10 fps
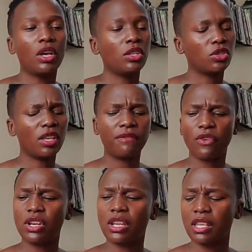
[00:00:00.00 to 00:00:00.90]
So if
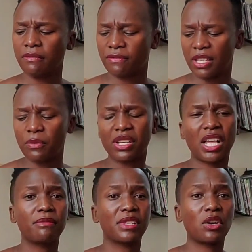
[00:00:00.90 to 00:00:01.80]
someone
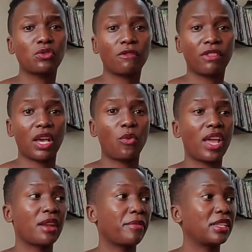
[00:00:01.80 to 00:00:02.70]
comes out of their way
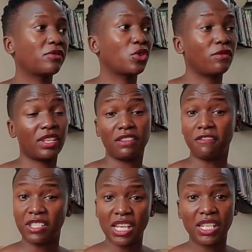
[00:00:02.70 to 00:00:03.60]
and pays for you, even if
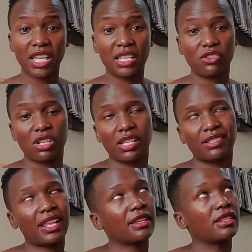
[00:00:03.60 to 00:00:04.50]
10 Kenya shillings, like,